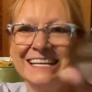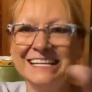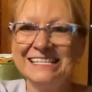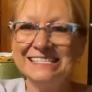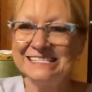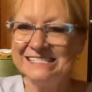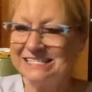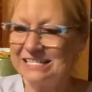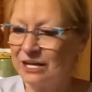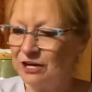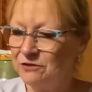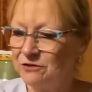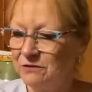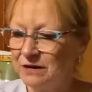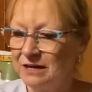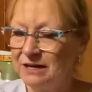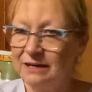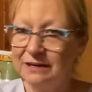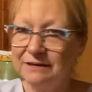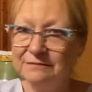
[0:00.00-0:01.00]
So,
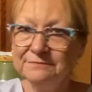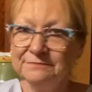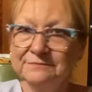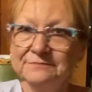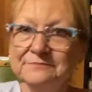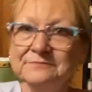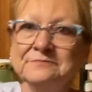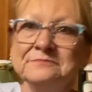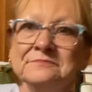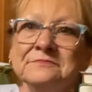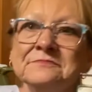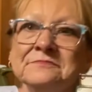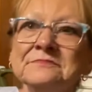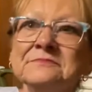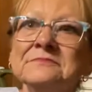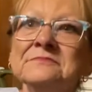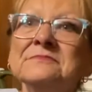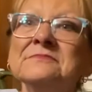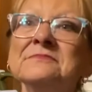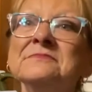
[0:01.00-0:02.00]

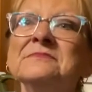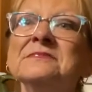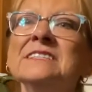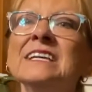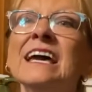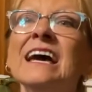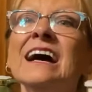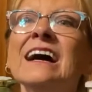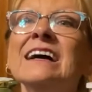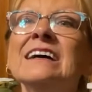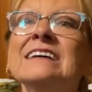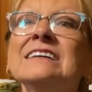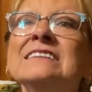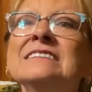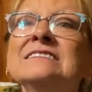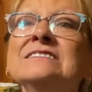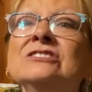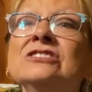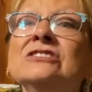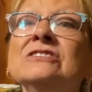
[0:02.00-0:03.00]
yeah.
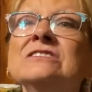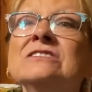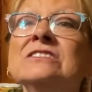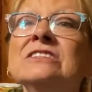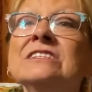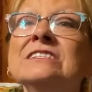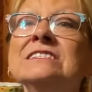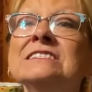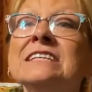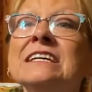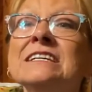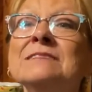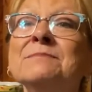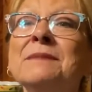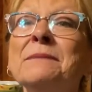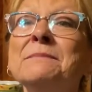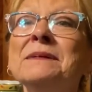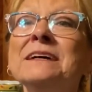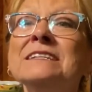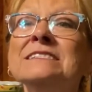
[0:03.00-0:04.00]
You see my
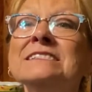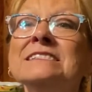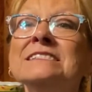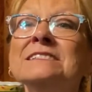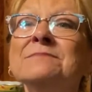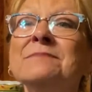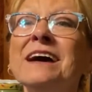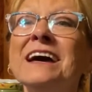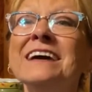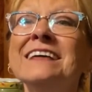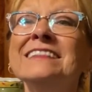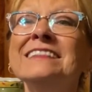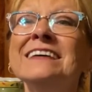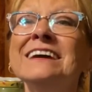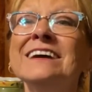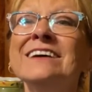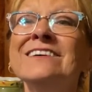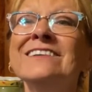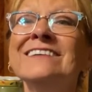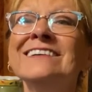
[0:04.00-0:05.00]
messes back
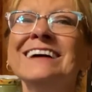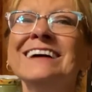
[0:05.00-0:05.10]
there.